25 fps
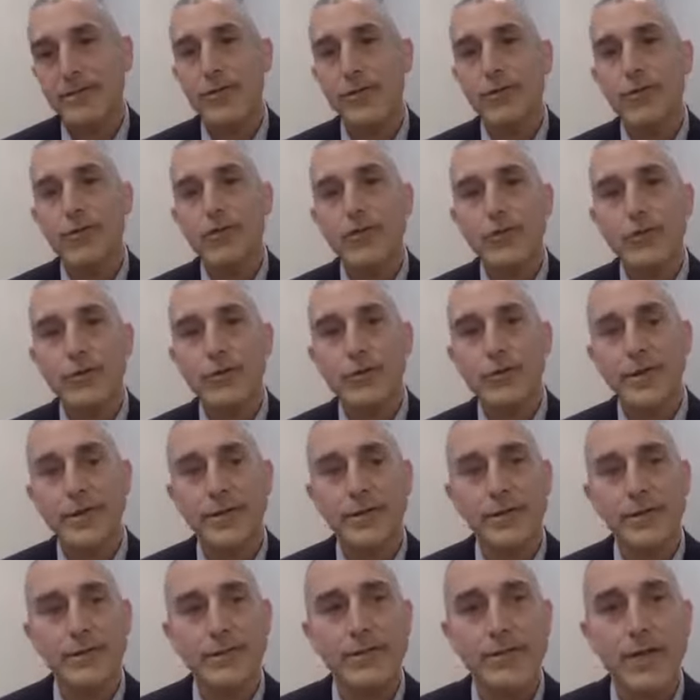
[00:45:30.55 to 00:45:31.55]
The truth
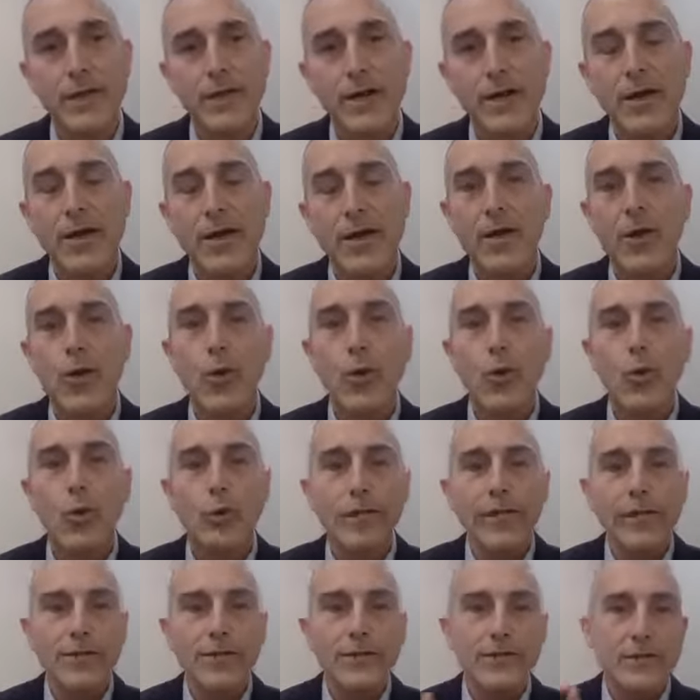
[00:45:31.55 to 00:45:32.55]
is,
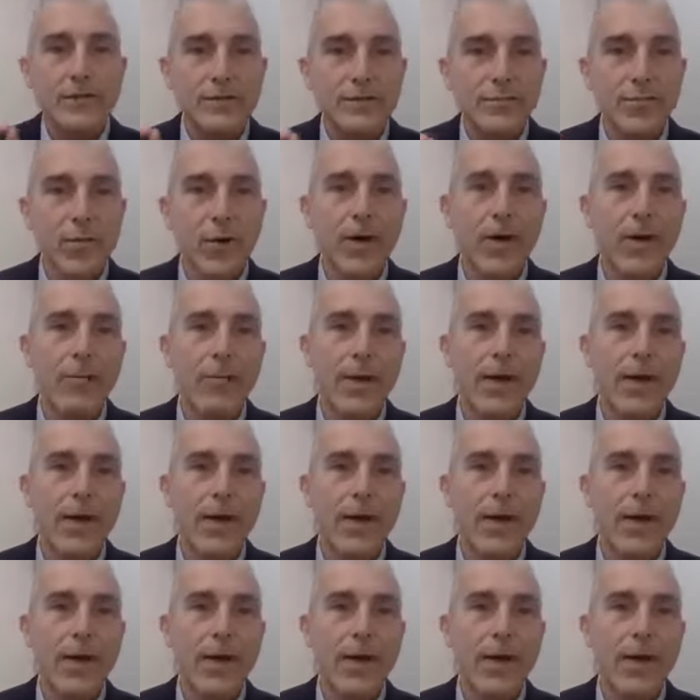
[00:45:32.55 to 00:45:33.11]
only a small